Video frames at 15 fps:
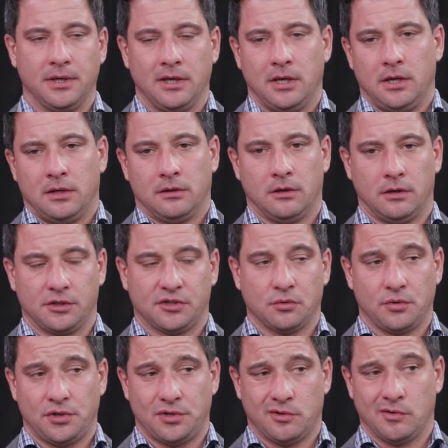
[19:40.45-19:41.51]
But long
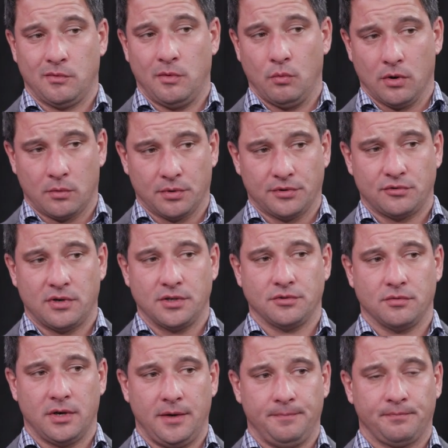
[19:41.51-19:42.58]
story short, we worked with
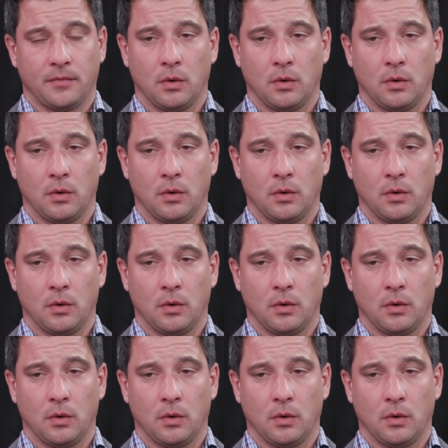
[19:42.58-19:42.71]
Treasury.